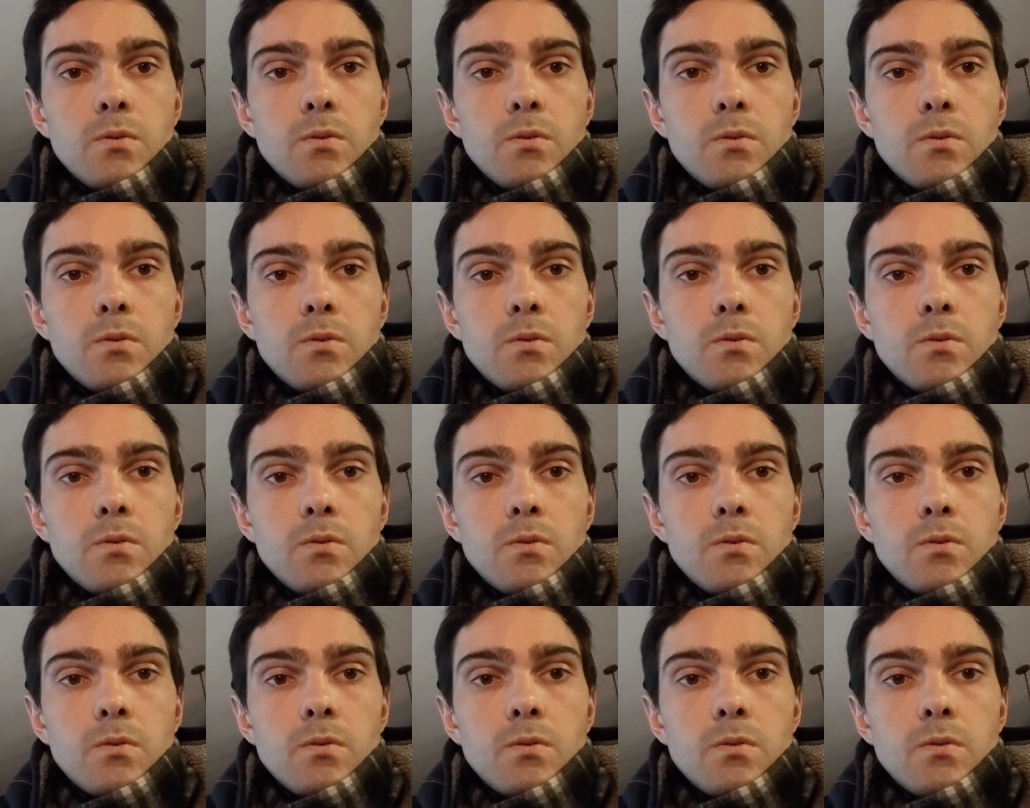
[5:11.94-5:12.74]

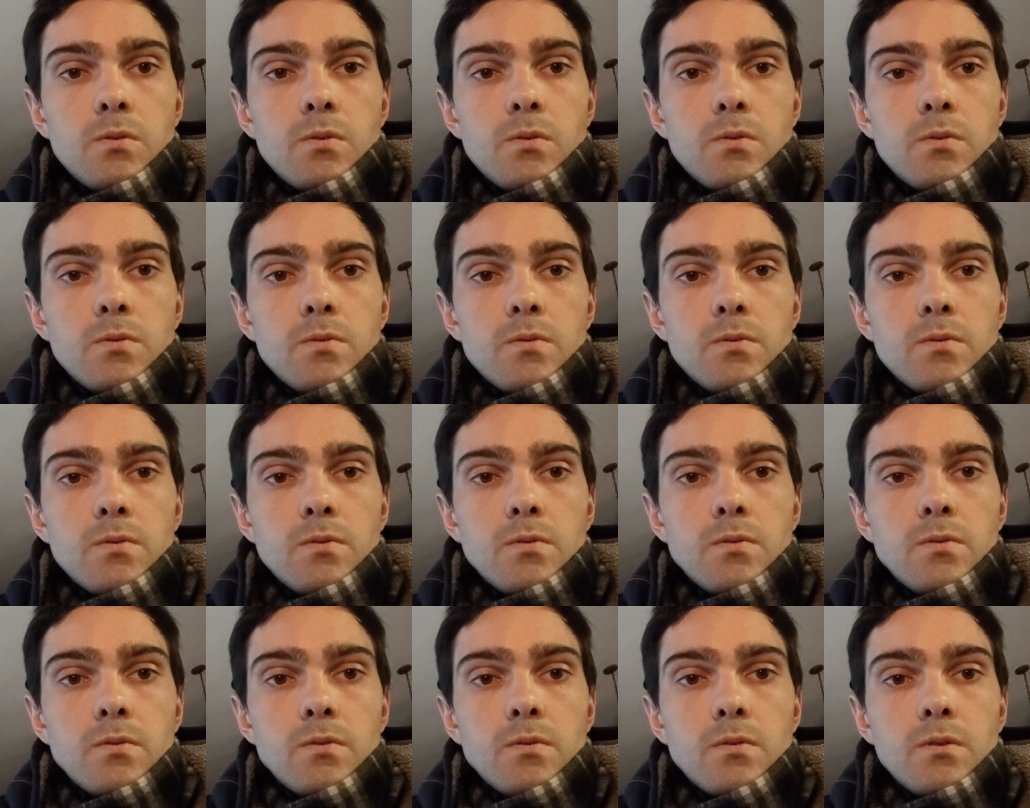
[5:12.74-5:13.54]

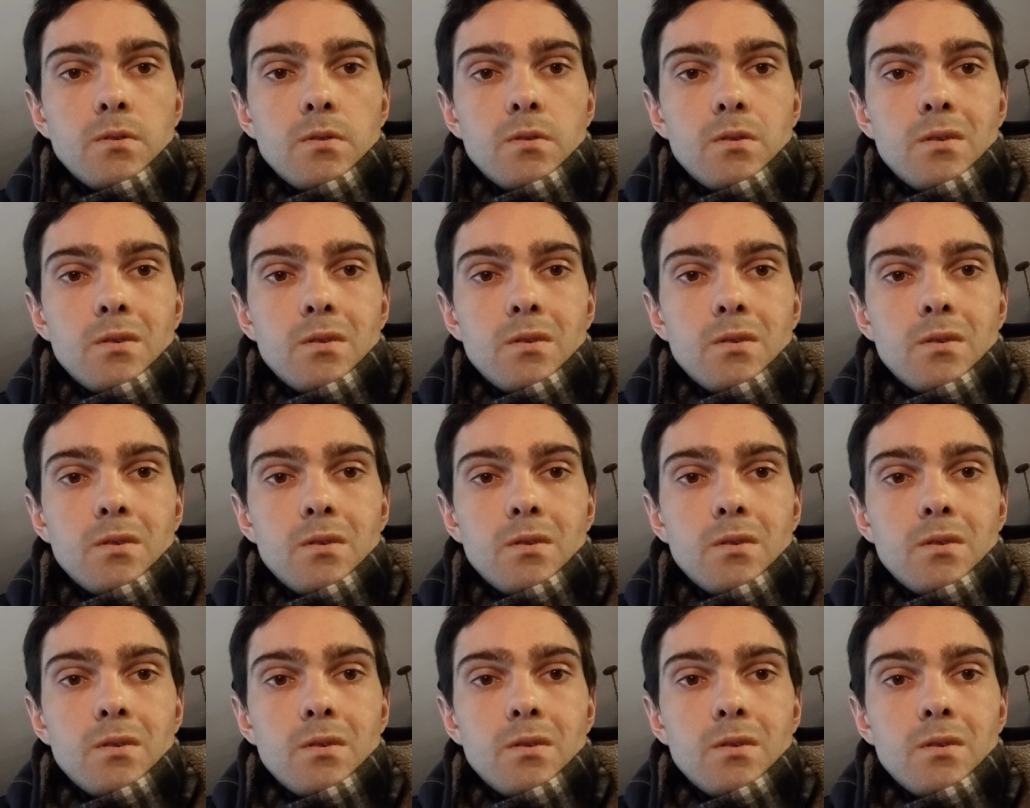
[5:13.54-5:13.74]
No one is speaking in this clip.